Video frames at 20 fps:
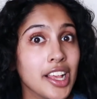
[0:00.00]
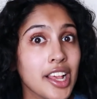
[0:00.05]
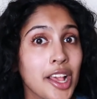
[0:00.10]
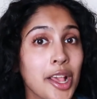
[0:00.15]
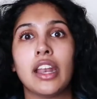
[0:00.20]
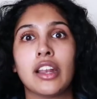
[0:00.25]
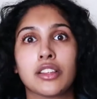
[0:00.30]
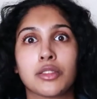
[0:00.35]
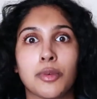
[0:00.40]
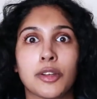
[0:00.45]

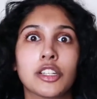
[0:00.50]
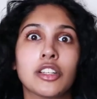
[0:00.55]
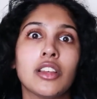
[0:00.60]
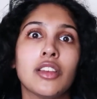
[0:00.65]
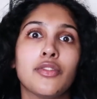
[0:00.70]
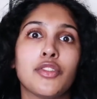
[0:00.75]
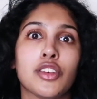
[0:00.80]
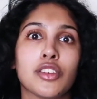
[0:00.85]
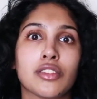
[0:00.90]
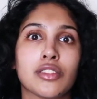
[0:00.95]
And especially
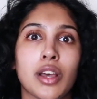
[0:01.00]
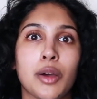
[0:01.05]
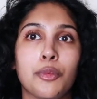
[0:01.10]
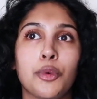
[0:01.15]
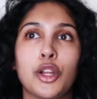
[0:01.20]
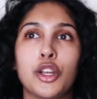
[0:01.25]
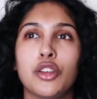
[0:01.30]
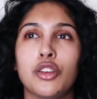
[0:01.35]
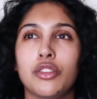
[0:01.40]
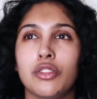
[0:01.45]
if you're
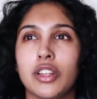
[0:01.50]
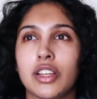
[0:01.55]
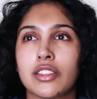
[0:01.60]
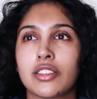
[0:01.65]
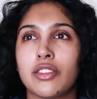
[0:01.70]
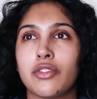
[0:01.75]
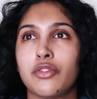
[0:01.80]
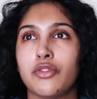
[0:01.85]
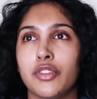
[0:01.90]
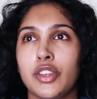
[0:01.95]
someone who
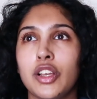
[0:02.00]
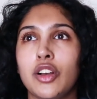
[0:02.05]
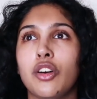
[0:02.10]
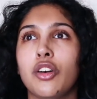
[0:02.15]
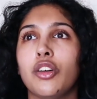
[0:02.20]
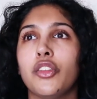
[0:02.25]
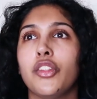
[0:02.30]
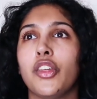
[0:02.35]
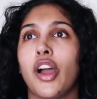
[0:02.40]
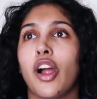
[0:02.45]
doesn't
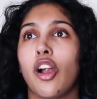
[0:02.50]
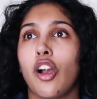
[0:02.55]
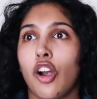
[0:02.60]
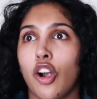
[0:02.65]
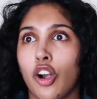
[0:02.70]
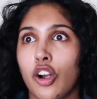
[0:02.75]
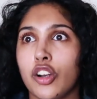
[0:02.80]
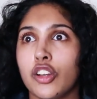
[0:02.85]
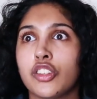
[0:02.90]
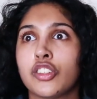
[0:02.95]
feel the
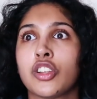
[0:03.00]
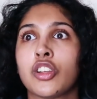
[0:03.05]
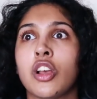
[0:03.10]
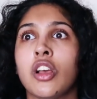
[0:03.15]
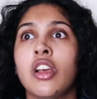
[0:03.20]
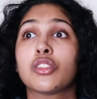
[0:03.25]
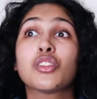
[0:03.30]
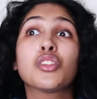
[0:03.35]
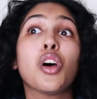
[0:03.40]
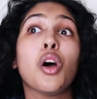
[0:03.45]
urge
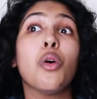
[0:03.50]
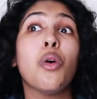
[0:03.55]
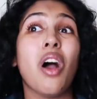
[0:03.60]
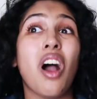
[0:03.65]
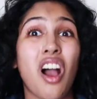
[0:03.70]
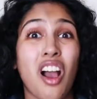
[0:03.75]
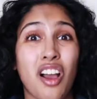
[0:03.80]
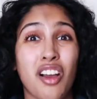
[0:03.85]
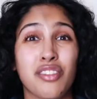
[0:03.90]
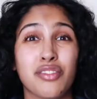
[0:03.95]
so
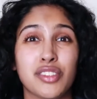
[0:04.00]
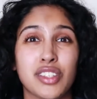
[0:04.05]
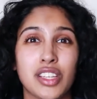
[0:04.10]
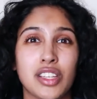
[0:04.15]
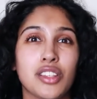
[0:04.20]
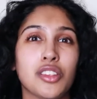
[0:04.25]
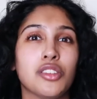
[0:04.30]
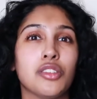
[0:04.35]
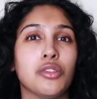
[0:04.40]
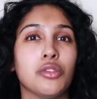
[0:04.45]

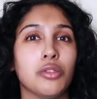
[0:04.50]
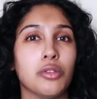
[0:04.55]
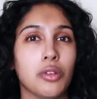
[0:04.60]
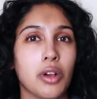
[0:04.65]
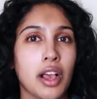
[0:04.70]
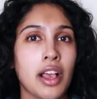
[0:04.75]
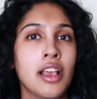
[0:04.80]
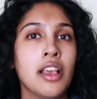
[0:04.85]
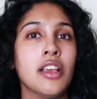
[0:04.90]
often to